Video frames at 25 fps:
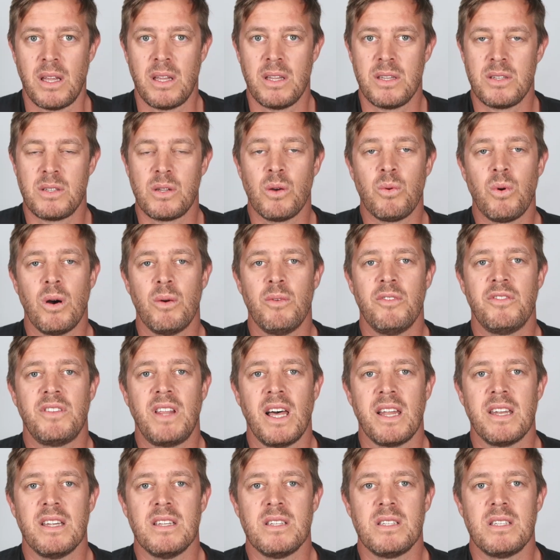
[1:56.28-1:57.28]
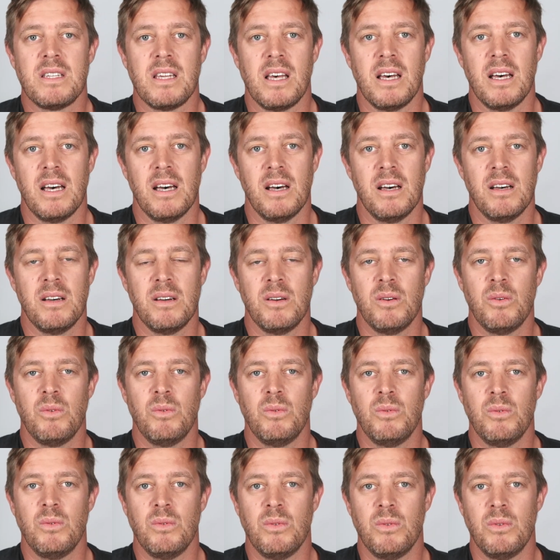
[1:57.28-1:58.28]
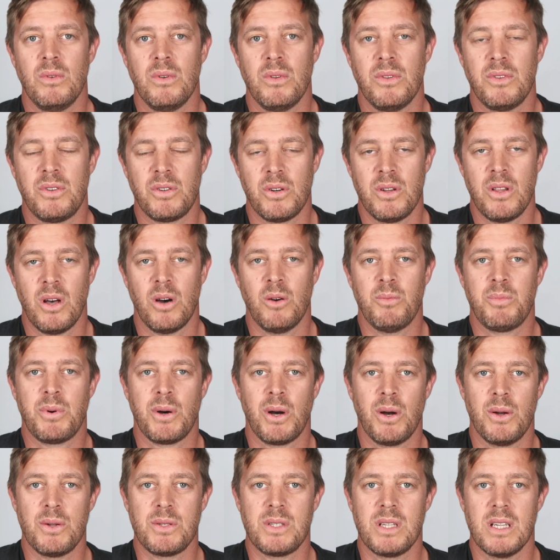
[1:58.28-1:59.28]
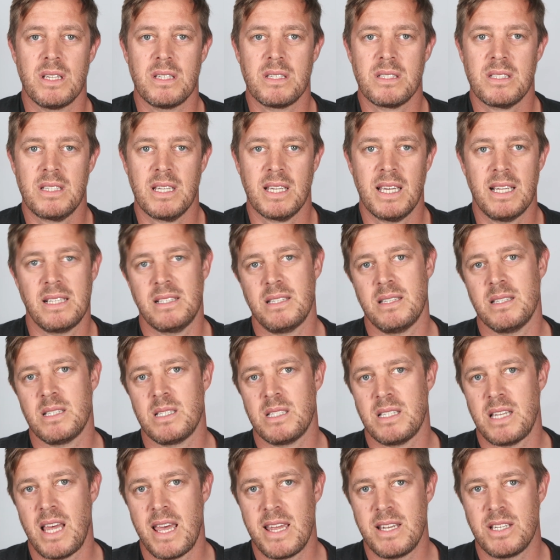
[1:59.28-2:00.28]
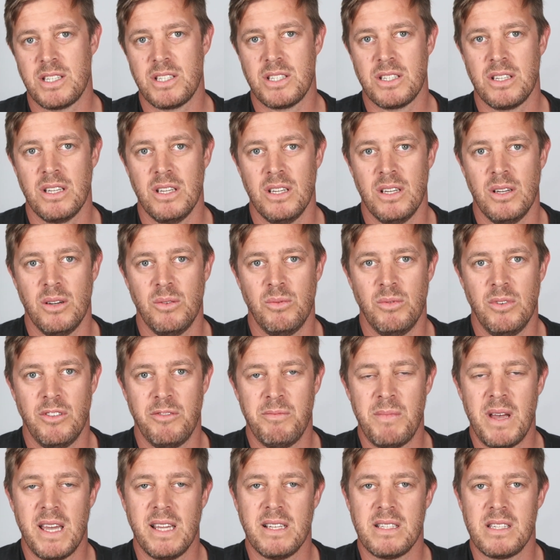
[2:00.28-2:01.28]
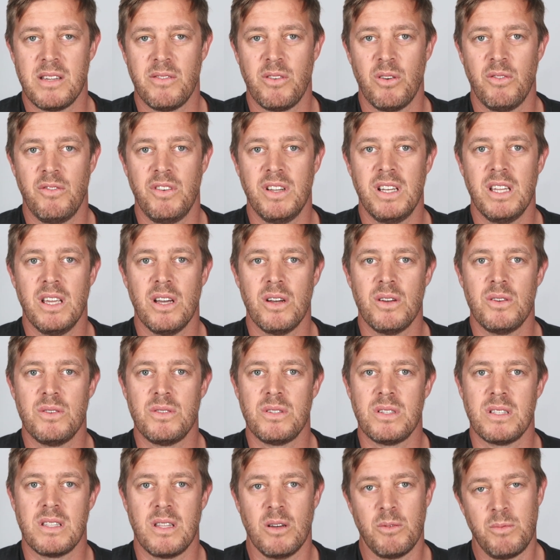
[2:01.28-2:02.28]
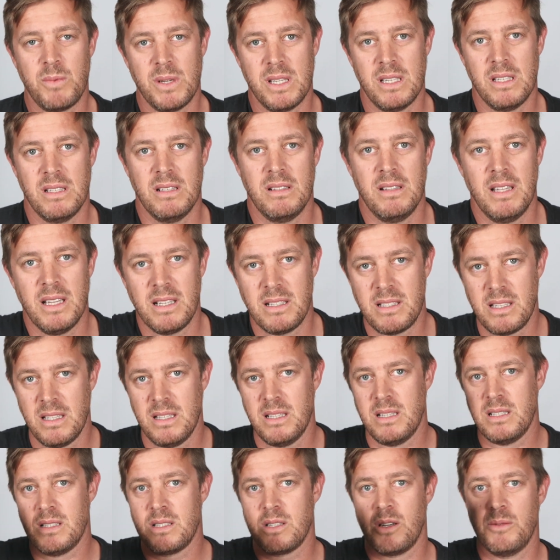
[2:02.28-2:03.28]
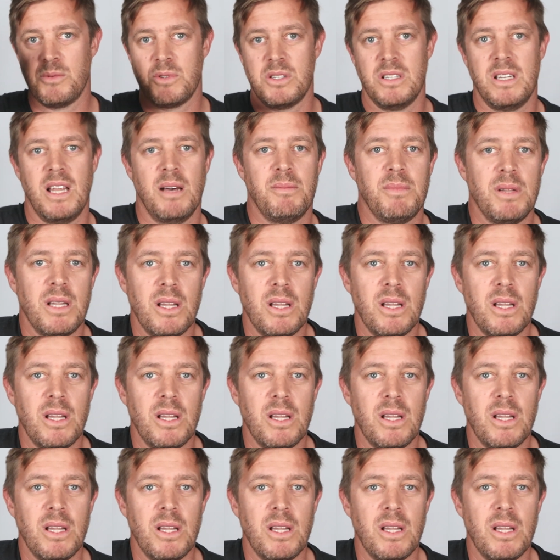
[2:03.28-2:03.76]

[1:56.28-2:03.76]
So what we've done is through the whole process to get to the stage, we've made several videos. They'll be linked in the description down